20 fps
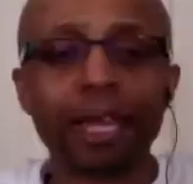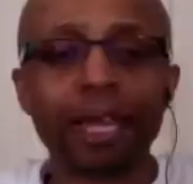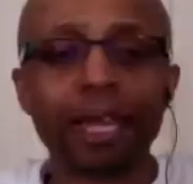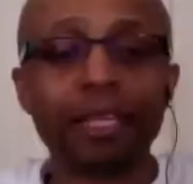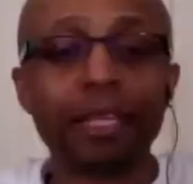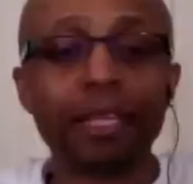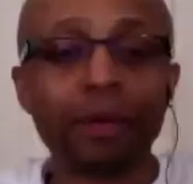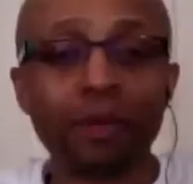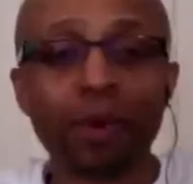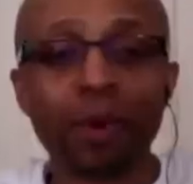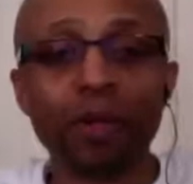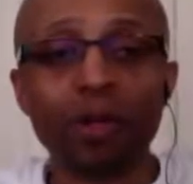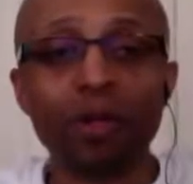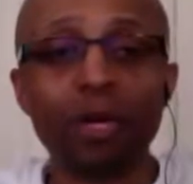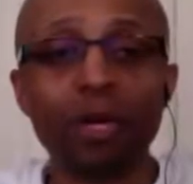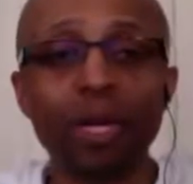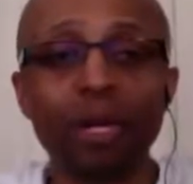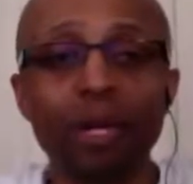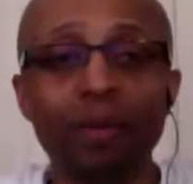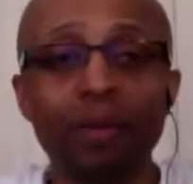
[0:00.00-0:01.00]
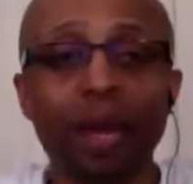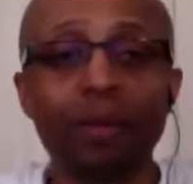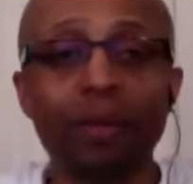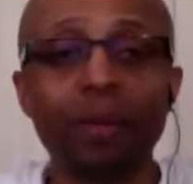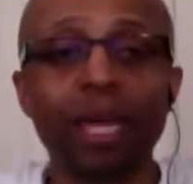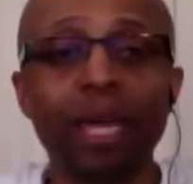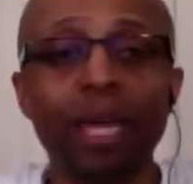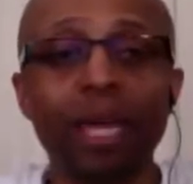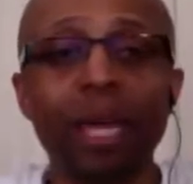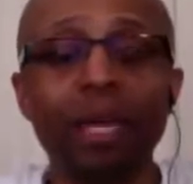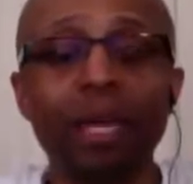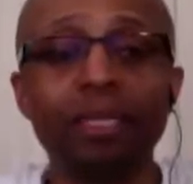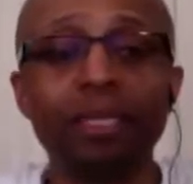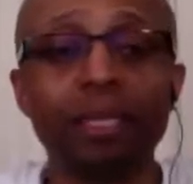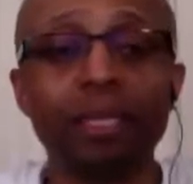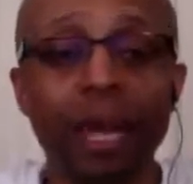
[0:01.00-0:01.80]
I think, Ro, you hit it right on the head.